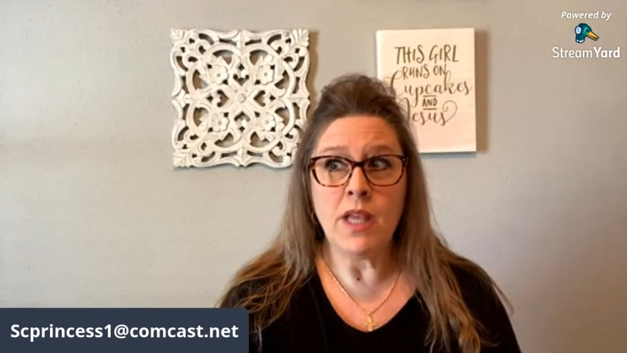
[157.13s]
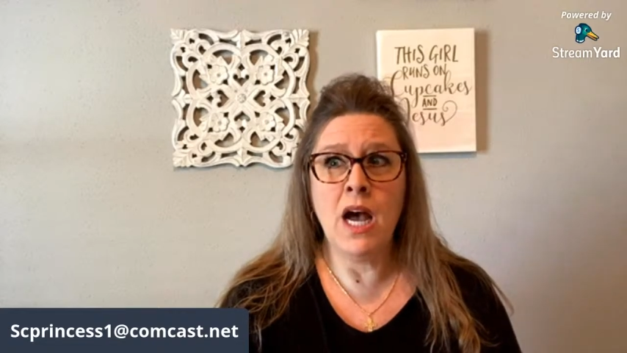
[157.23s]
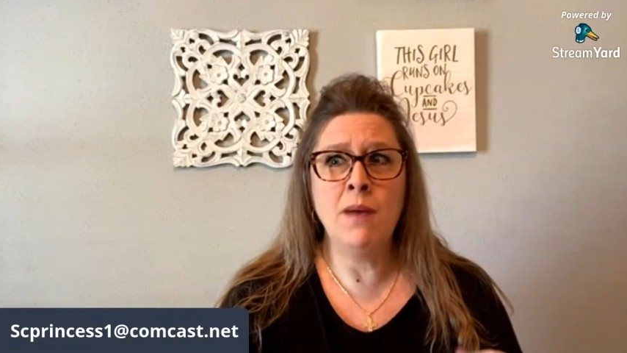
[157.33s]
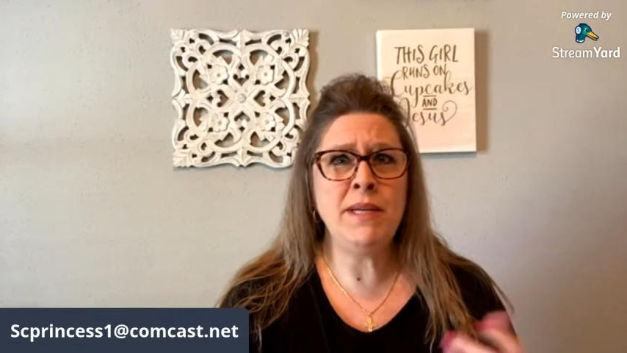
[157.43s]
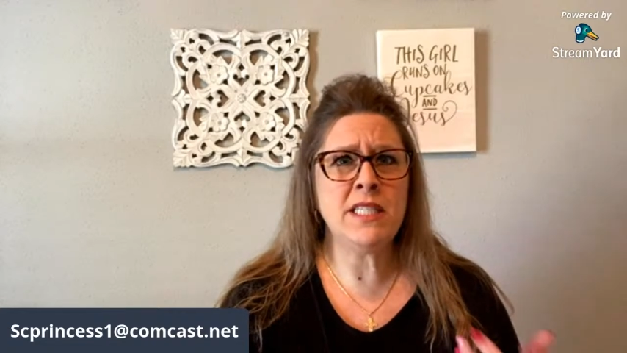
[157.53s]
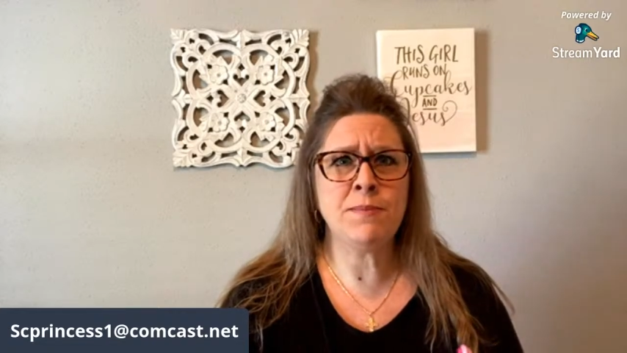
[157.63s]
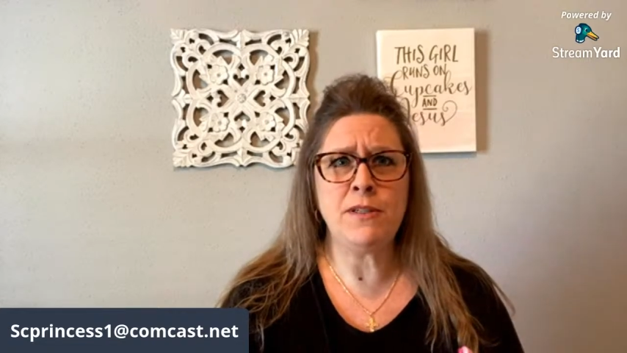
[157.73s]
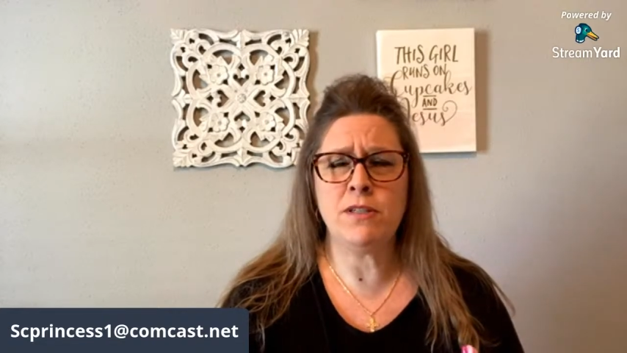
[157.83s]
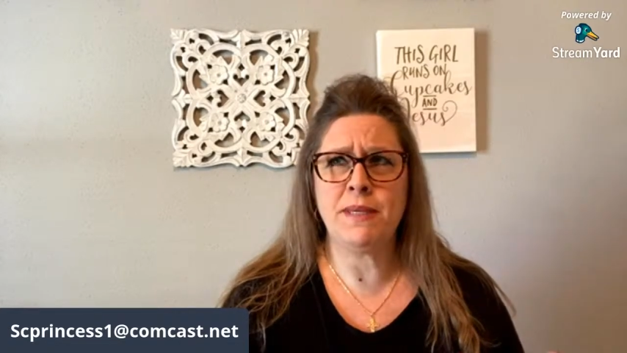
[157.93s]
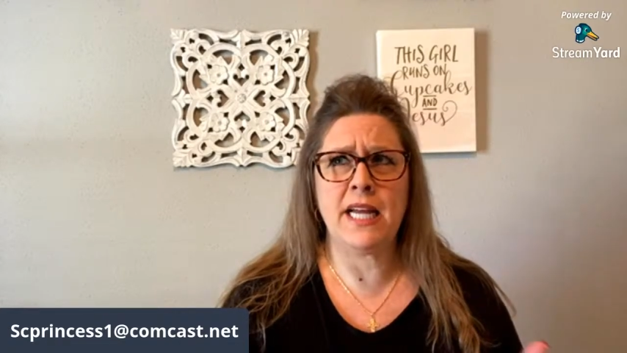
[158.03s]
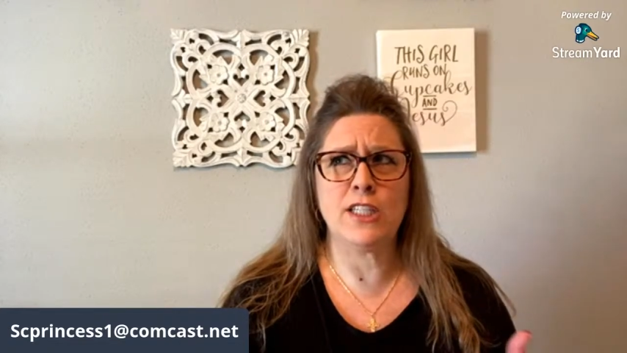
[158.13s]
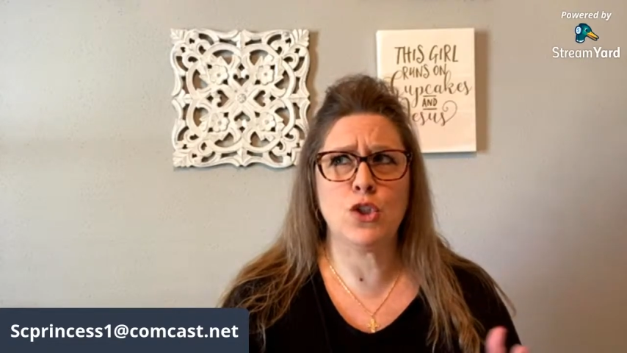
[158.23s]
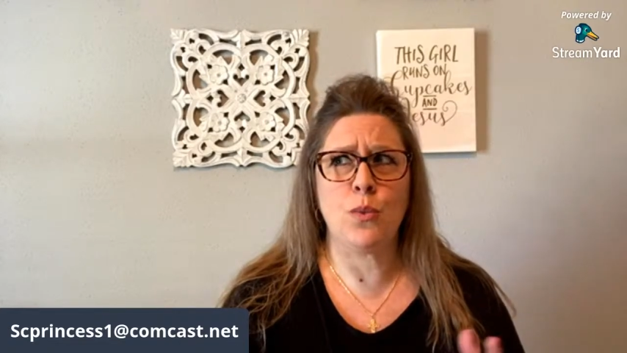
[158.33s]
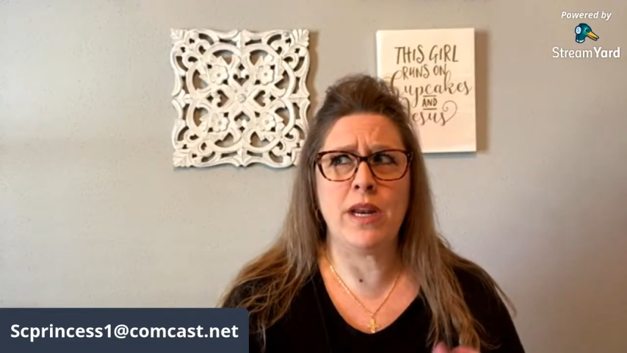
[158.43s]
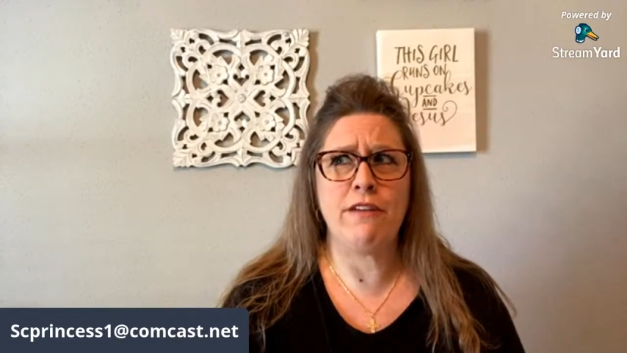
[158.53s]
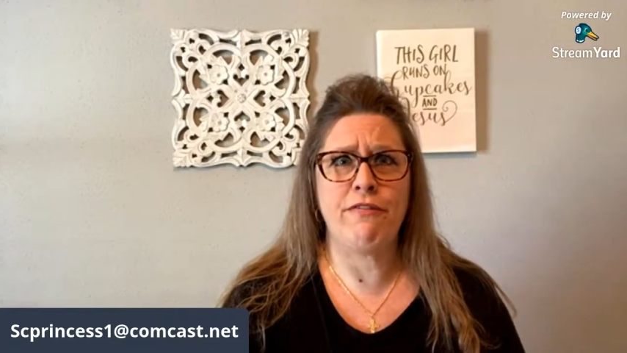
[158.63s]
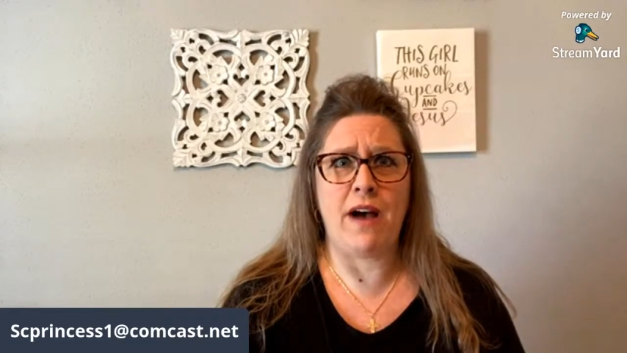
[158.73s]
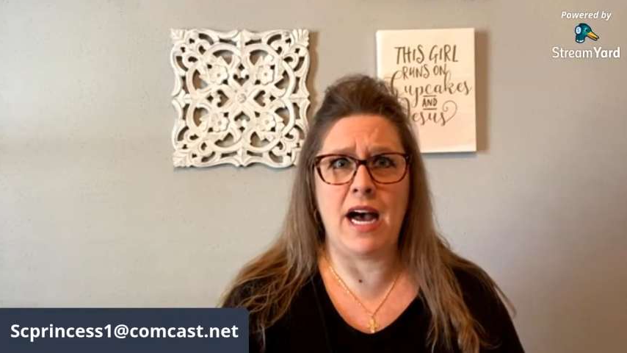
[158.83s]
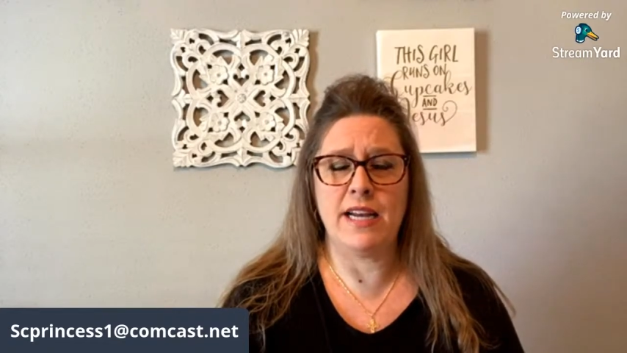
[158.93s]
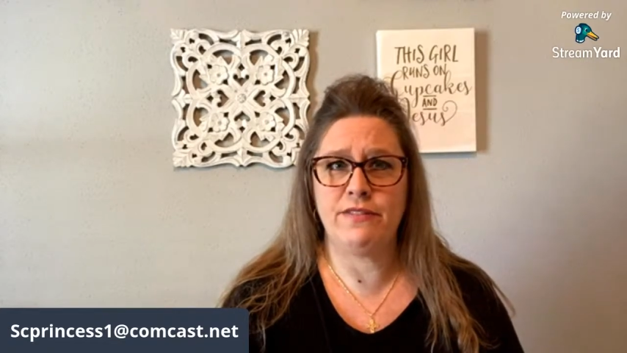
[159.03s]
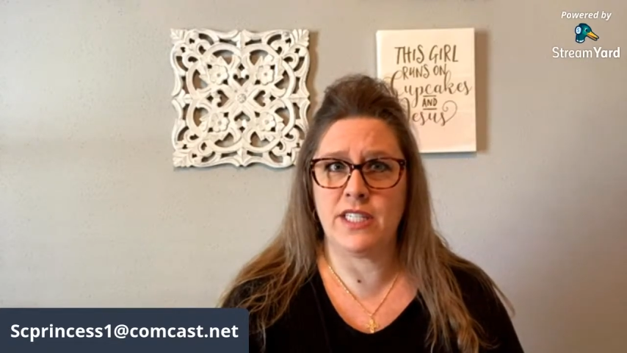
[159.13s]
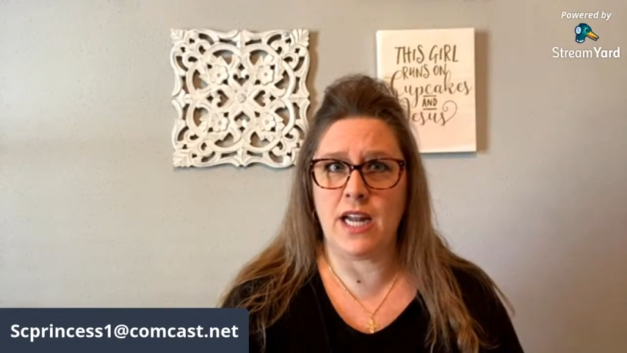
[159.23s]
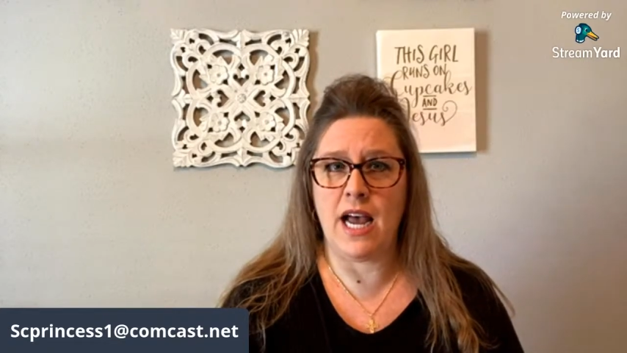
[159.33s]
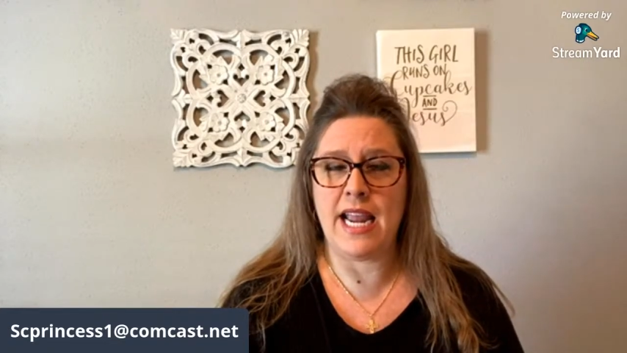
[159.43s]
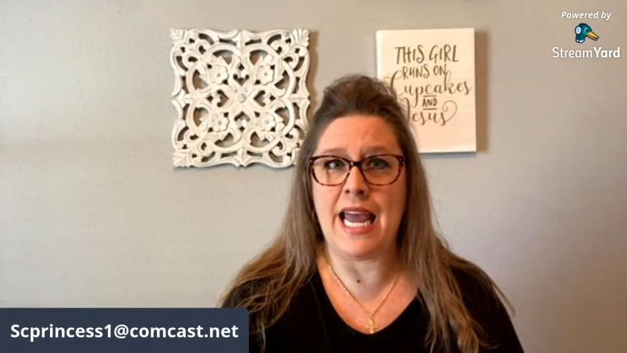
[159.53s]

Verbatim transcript: Um, it's supposed to be like 25 tonight,